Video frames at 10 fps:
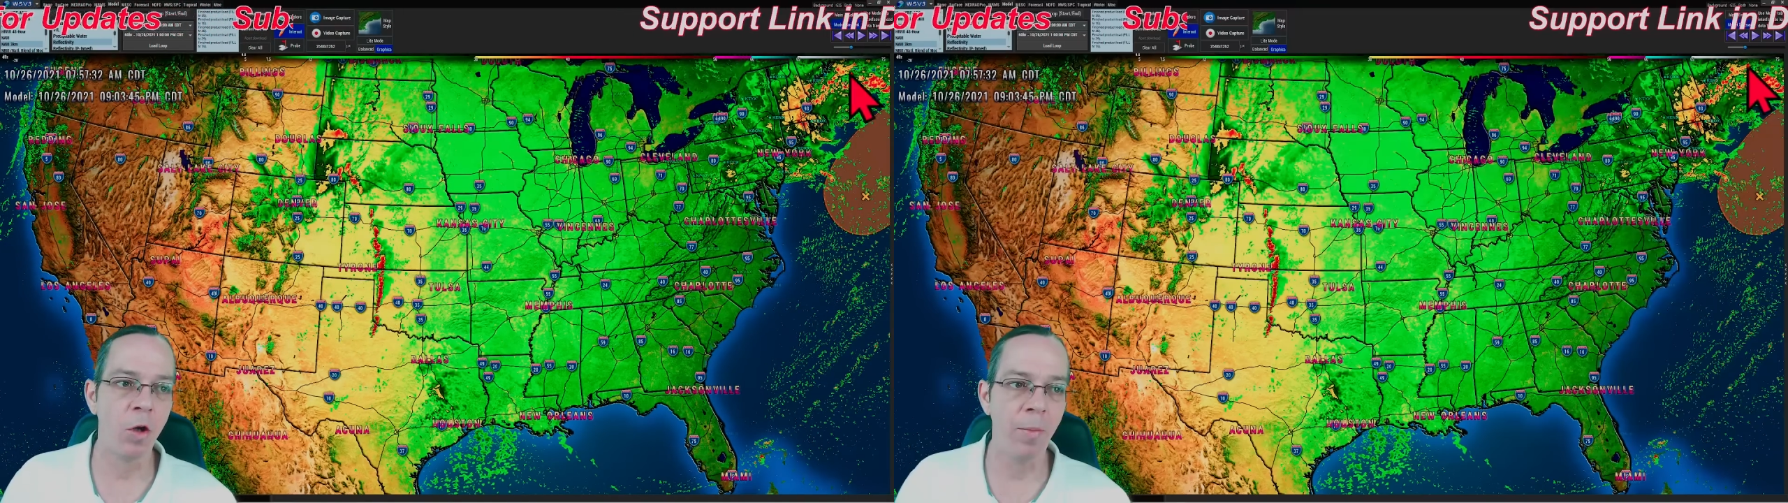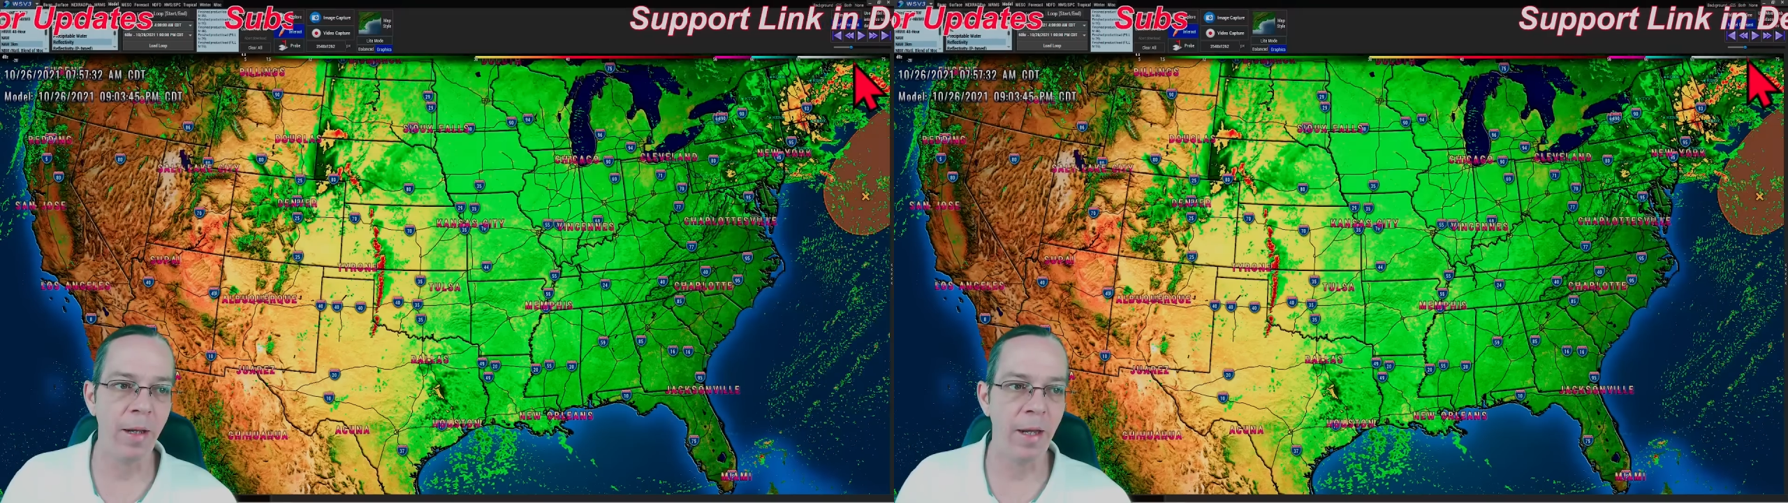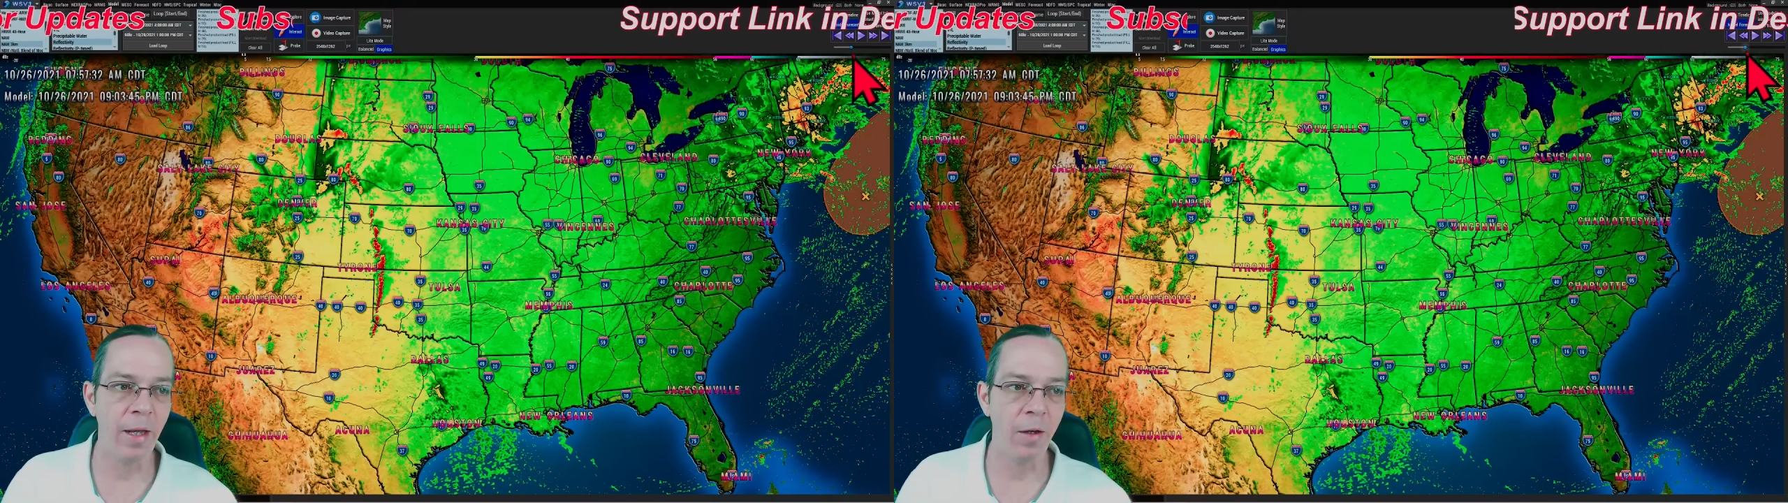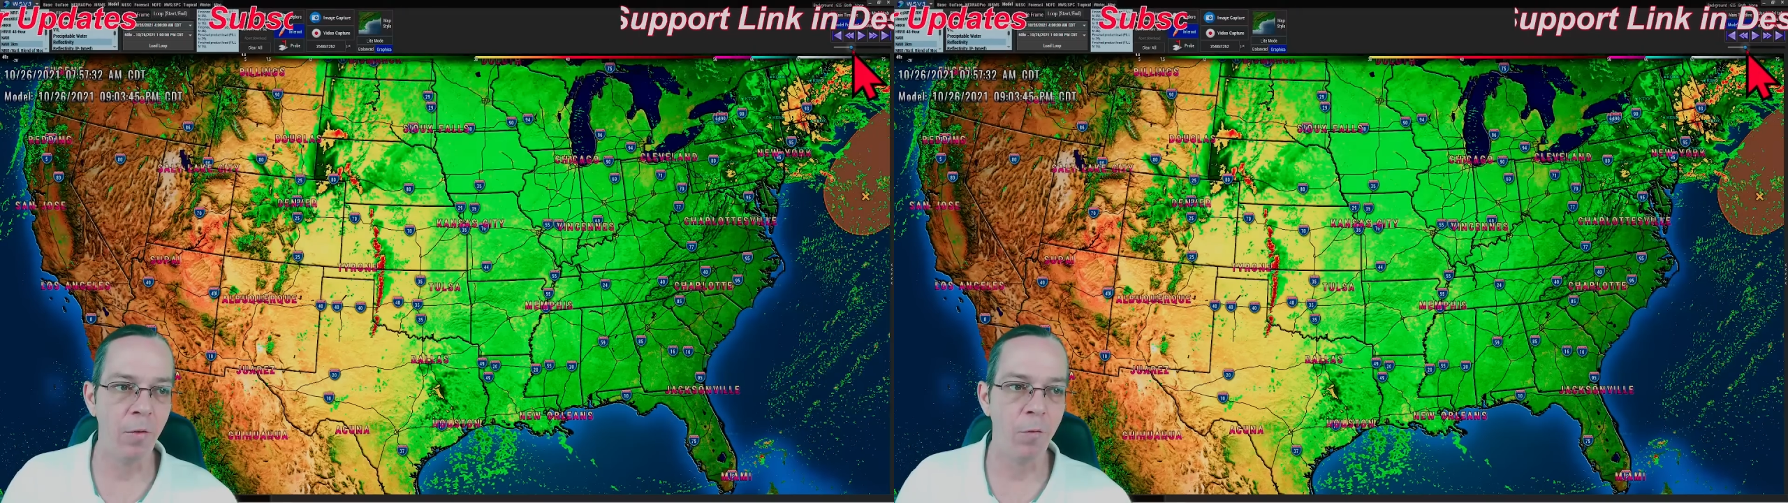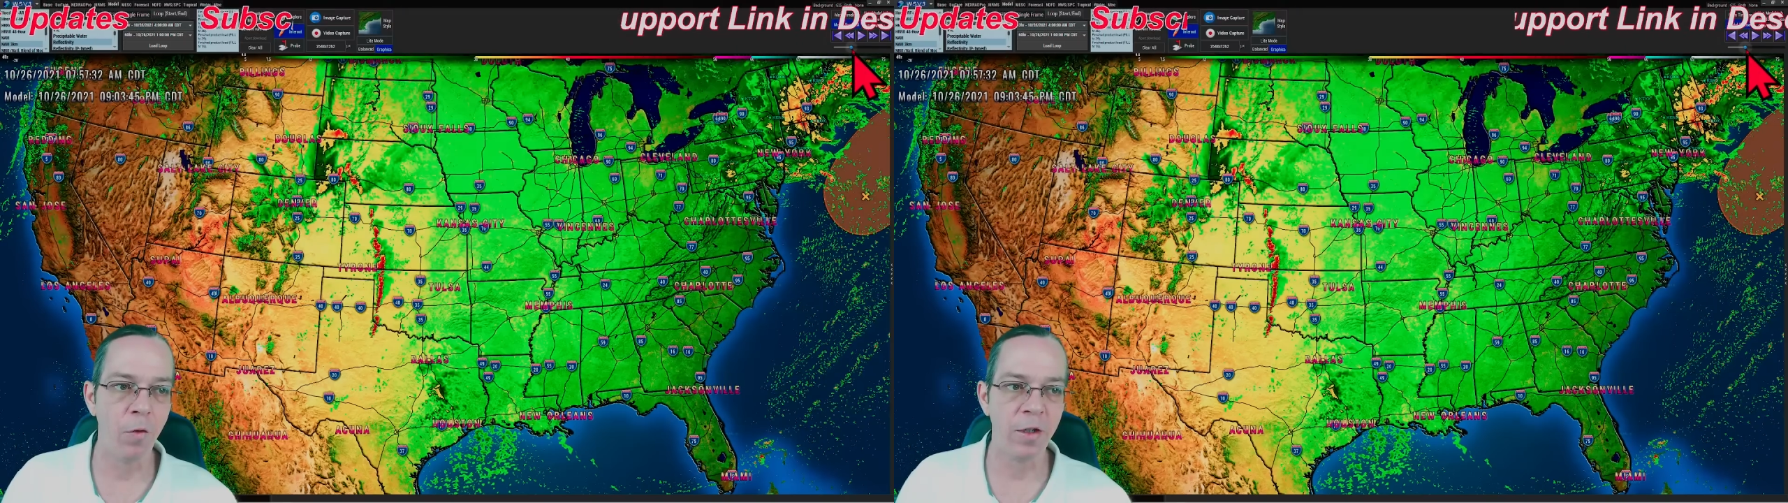to
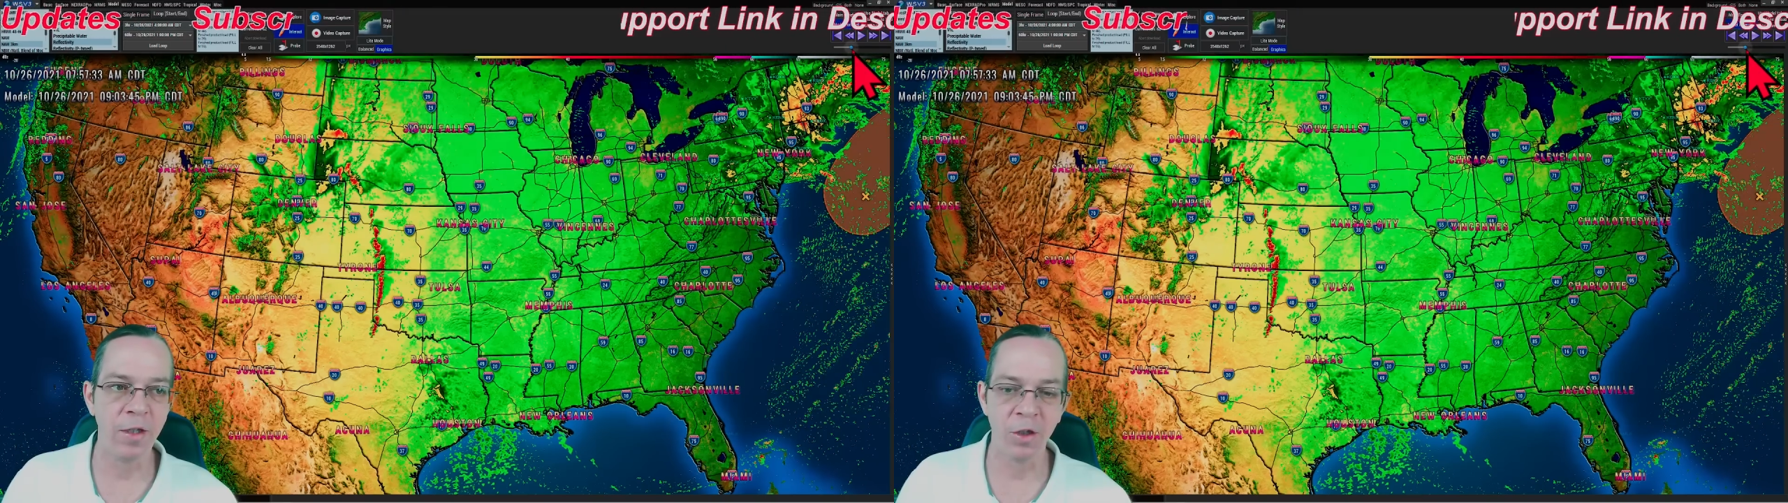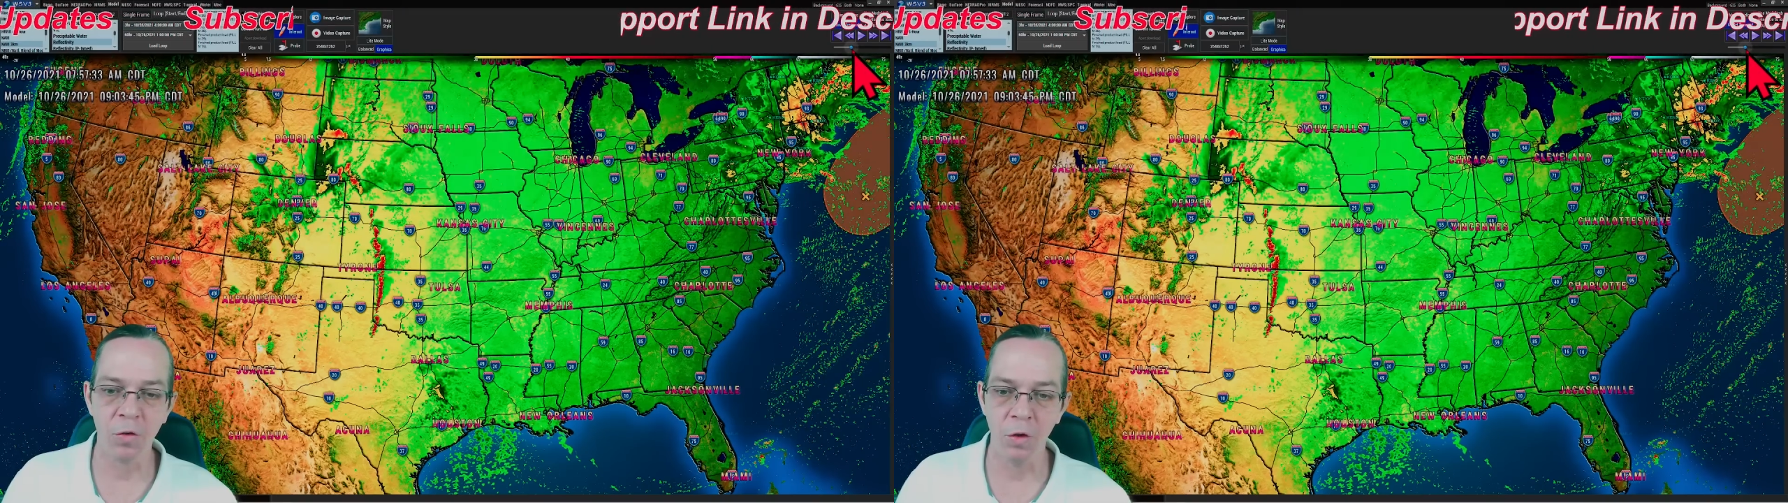begin for the central